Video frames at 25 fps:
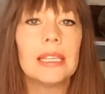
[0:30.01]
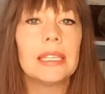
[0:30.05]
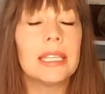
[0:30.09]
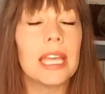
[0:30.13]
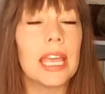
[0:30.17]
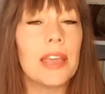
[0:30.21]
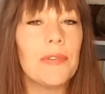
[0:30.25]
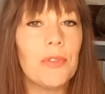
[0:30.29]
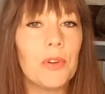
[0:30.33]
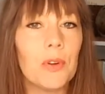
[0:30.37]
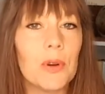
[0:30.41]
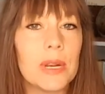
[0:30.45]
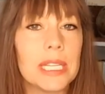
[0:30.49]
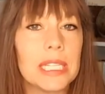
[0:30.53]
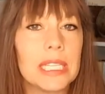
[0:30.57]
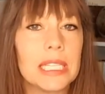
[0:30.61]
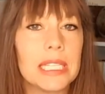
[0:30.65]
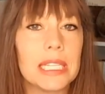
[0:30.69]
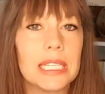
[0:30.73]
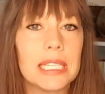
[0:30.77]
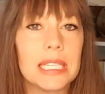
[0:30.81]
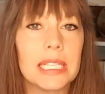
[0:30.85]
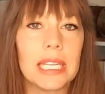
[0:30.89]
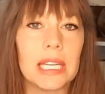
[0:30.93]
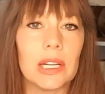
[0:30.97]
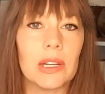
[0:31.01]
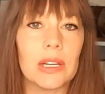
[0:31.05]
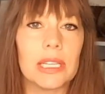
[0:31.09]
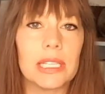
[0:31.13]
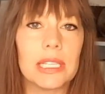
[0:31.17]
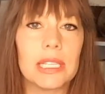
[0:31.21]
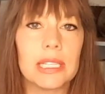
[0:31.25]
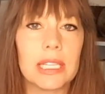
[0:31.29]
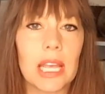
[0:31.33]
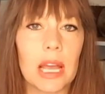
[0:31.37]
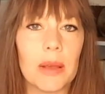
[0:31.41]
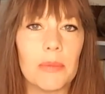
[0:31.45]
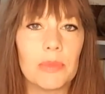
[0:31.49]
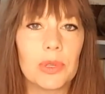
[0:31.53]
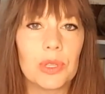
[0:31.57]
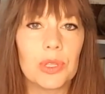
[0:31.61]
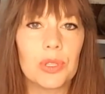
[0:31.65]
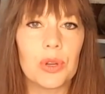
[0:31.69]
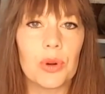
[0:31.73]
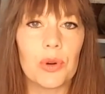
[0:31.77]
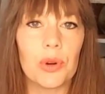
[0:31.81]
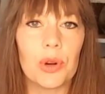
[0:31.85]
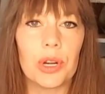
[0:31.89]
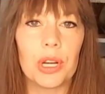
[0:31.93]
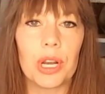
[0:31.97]
Say, for instance, there is some
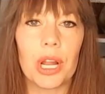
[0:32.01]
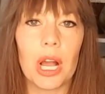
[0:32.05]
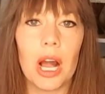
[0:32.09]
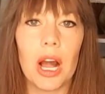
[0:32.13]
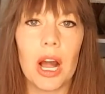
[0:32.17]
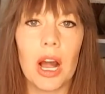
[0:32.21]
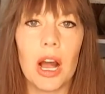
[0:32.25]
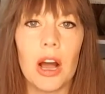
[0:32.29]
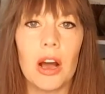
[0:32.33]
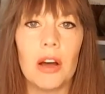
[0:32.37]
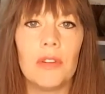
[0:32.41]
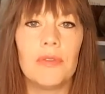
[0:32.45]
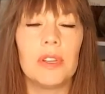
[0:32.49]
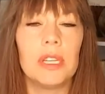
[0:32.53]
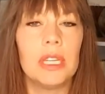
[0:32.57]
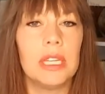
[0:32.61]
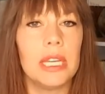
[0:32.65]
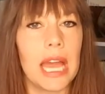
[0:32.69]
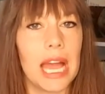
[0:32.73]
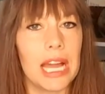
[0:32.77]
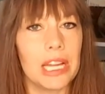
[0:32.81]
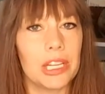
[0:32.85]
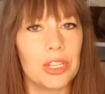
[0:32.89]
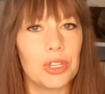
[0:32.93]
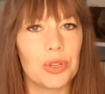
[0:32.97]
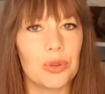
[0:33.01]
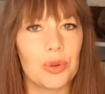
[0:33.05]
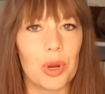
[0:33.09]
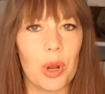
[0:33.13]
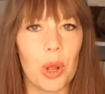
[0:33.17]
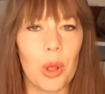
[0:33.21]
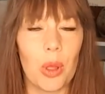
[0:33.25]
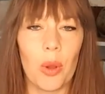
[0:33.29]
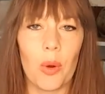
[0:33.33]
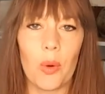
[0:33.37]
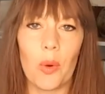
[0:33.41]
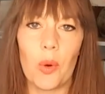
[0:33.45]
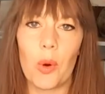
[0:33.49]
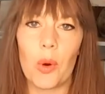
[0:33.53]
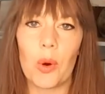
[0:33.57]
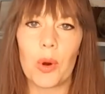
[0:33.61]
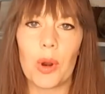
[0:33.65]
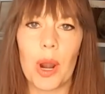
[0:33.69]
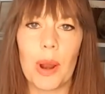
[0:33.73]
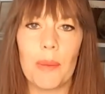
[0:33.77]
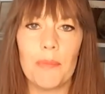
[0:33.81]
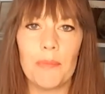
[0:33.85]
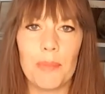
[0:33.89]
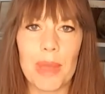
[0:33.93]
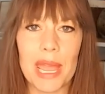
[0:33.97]
sort of natural
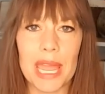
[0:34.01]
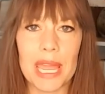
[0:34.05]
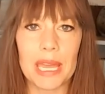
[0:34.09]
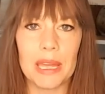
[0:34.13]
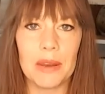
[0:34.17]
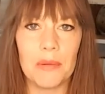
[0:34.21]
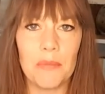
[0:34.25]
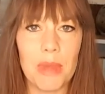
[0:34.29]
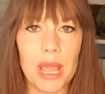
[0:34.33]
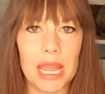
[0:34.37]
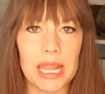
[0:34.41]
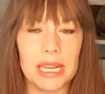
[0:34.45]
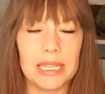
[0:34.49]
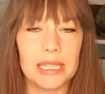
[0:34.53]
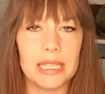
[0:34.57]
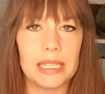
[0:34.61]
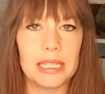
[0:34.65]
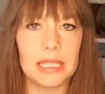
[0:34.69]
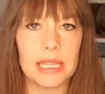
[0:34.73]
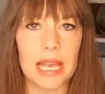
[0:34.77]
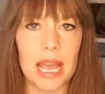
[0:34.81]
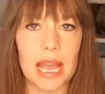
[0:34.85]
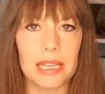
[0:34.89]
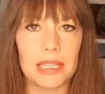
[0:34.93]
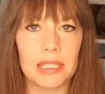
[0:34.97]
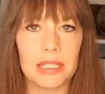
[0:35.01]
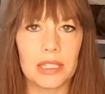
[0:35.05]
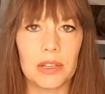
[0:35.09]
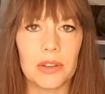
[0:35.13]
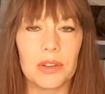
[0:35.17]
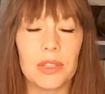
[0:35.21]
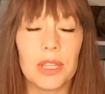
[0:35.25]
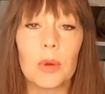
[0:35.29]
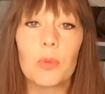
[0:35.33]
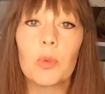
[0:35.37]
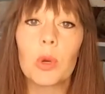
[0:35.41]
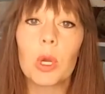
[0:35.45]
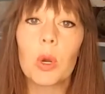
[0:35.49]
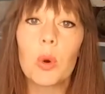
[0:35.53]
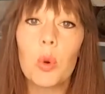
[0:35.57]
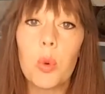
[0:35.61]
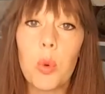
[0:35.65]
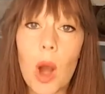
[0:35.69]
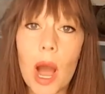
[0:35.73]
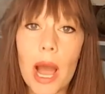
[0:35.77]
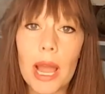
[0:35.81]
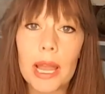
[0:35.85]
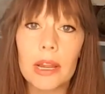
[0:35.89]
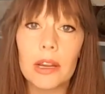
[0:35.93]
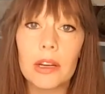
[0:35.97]
or man-made disaster that
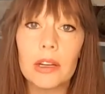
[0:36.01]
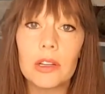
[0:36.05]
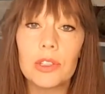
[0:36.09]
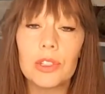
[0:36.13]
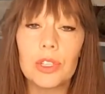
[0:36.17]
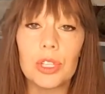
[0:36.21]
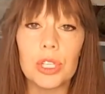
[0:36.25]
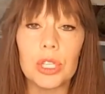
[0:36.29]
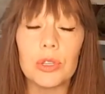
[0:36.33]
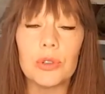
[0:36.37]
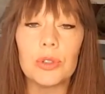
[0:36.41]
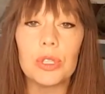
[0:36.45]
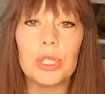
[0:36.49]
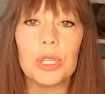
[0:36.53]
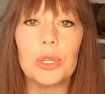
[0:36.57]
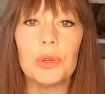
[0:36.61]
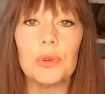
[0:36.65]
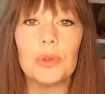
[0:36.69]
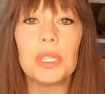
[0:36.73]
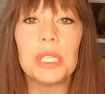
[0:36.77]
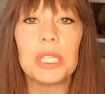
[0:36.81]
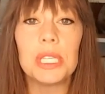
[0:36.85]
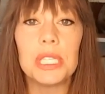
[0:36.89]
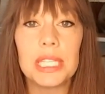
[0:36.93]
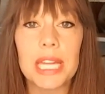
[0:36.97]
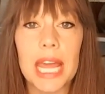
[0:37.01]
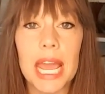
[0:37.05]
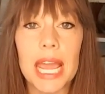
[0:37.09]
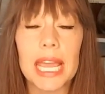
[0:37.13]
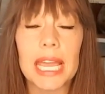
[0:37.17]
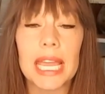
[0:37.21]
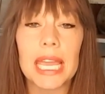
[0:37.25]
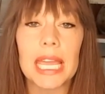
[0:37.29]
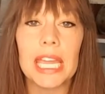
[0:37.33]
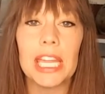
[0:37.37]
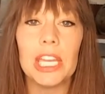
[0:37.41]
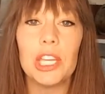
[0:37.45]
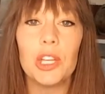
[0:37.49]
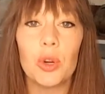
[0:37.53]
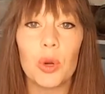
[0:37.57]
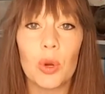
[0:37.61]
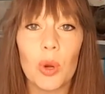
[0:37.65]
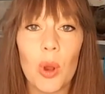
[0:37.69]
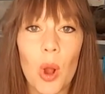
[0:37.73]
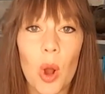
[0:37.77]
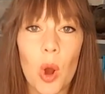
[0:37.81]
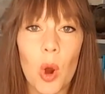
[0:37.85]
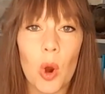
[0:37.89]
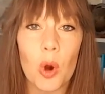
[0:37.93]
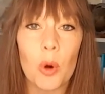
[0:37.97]
requires you to stay in
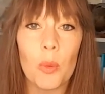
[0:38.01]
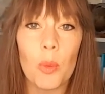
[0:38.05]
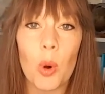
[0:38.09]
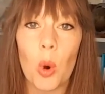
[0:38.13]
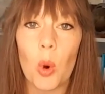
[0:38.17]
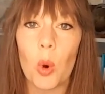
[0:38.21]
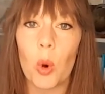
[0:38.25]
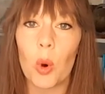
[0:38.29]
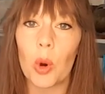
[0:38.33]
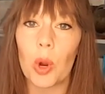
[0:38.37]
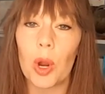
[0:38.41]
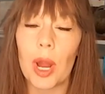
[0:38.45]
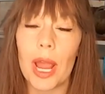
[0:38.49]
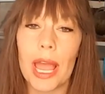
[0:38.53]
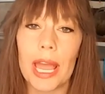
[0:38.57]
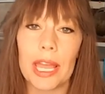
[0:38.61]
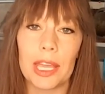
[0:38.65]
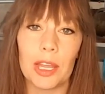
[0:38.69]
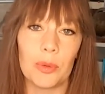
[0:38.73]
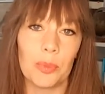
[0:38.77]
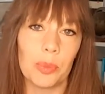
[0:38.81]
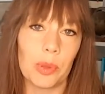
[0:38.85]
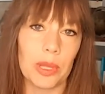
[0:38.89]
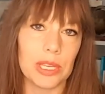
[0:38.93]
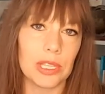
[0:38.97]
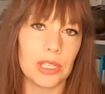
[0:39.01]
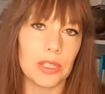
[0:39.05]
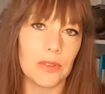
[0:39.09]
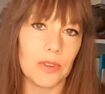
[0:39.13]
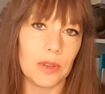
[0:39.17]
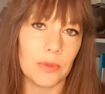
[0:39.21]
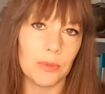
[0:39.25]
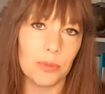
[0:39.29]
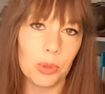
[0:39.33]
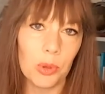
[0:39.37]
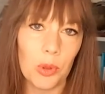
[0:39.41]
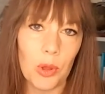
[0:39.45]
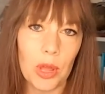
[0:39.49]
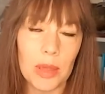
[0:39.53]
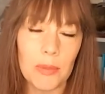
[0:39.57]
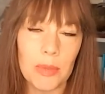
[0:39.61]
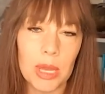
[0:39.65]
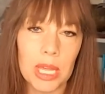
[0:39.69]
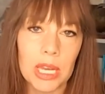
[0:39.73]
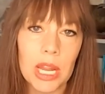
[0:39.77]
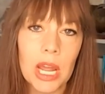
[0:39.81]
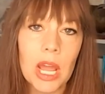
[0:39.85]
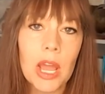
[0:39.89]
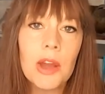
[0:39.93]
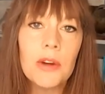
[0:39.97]
your home or at your place of
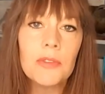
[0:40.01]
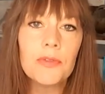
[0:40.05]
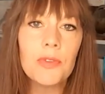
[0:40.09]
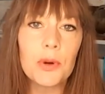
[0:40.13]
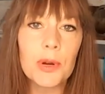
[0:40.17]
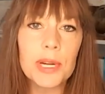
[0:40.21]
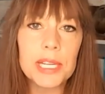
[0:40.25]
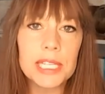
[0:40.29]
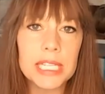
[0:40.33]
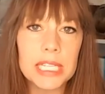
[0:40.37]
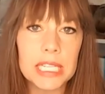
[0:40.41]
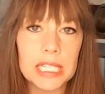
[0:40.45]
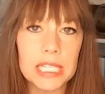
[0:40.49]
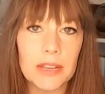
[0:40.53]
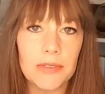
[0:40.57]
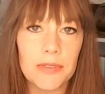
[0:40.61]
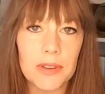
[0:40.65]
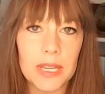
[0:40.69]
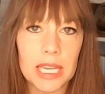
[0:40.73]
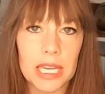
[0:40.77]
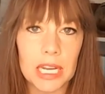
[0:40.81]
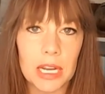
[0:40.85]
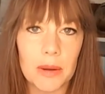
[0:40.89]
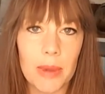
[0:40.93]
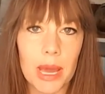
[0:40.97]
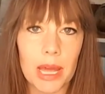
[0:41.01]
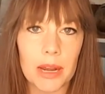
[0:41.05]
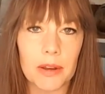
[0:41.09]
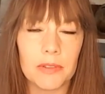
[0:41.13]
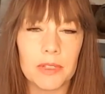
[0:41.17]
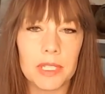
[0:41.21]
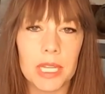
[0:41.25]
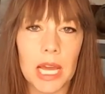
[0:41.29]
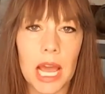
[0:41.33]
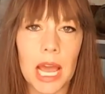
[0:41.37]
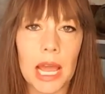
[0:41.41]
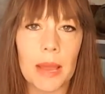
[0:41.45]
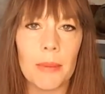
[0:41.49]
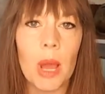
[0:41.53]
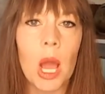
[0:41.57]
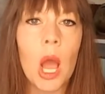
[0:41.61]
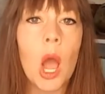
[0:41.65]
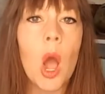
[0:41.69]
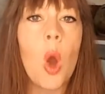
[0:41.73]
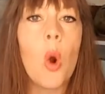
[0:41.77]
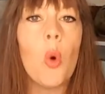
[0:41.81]
employment for a significant amount of time.